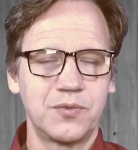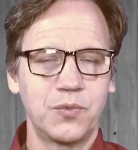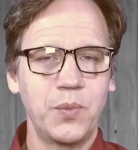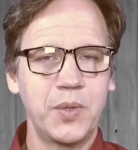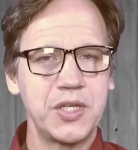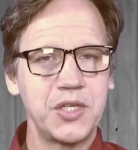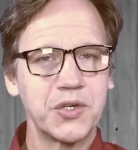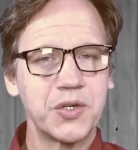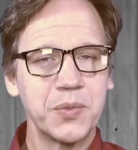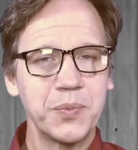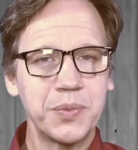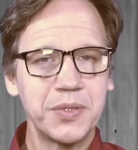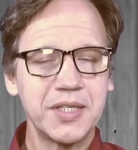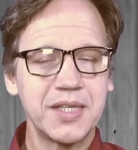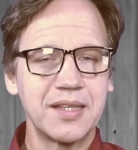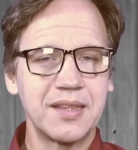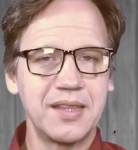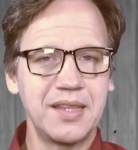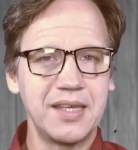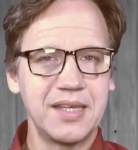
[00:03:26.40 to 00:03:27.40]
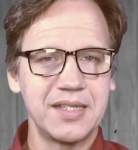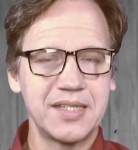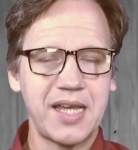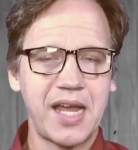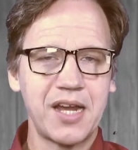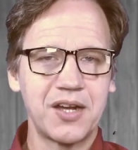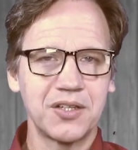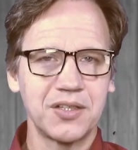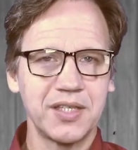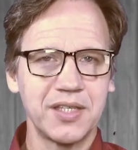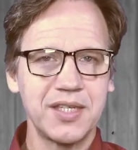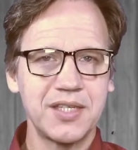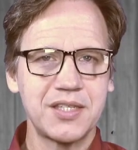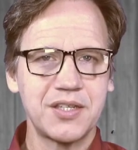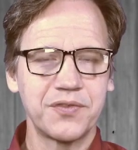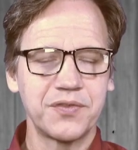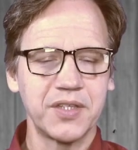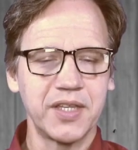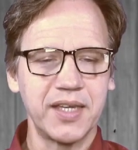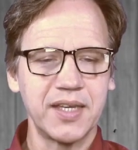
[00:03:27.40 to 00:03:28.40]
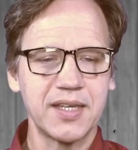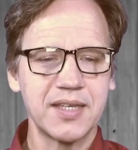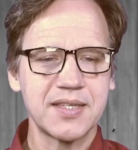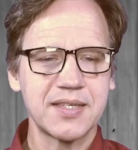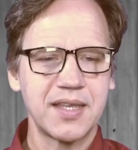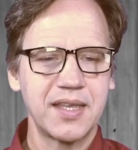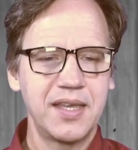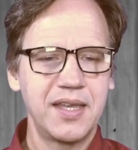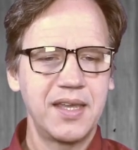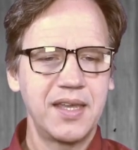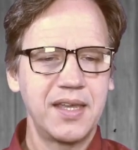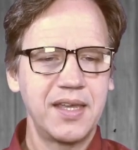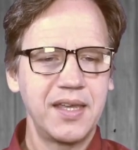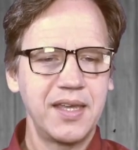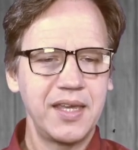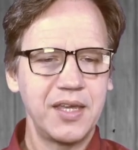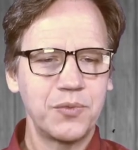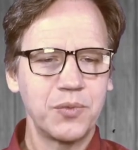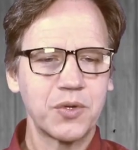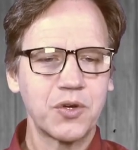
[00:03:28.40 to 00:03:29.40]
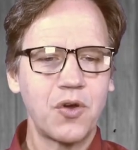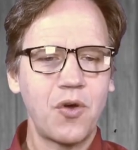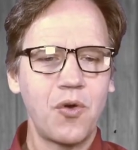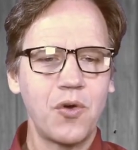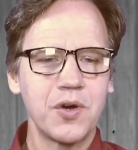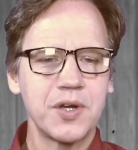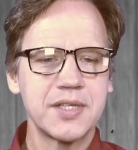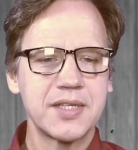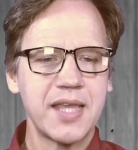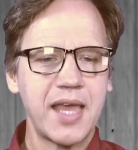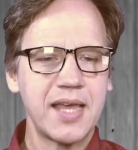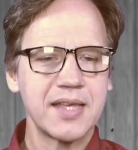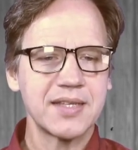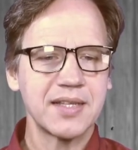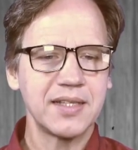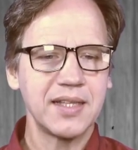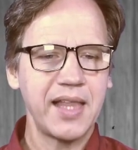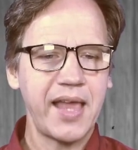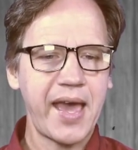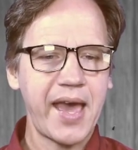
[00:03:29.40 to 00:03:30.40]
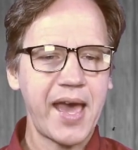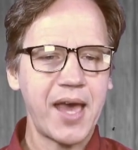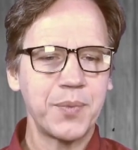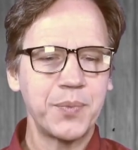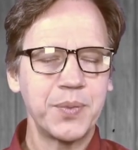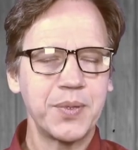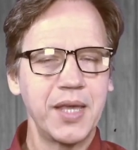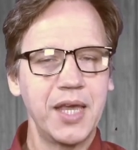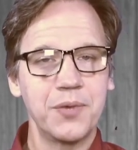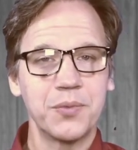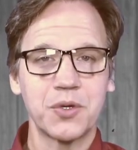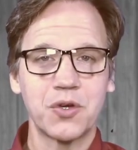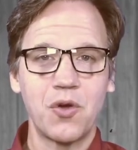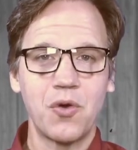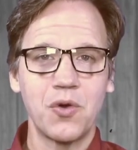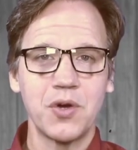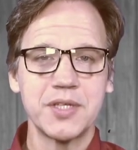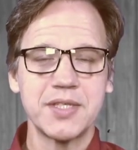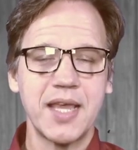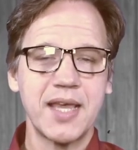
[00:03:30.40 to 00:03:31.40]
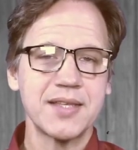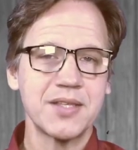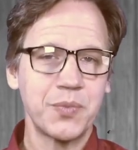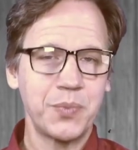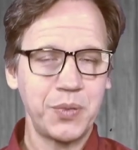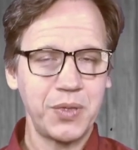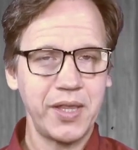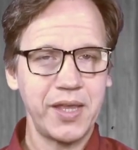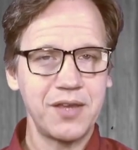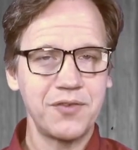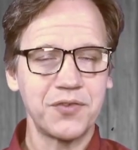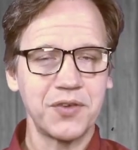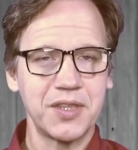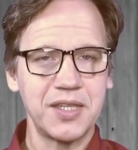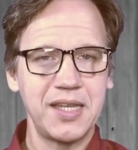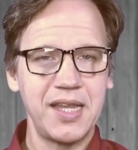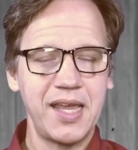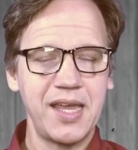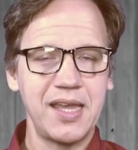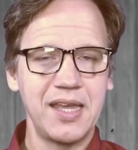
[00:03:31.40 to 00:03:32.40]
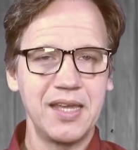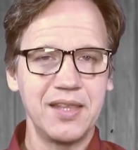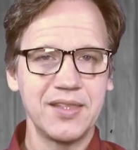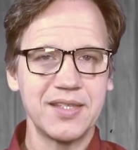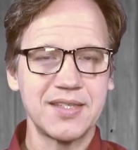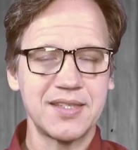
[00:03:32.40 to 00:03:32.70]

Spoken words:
When you complete the entire list of licks, it records as a lap and records as a play for the day in the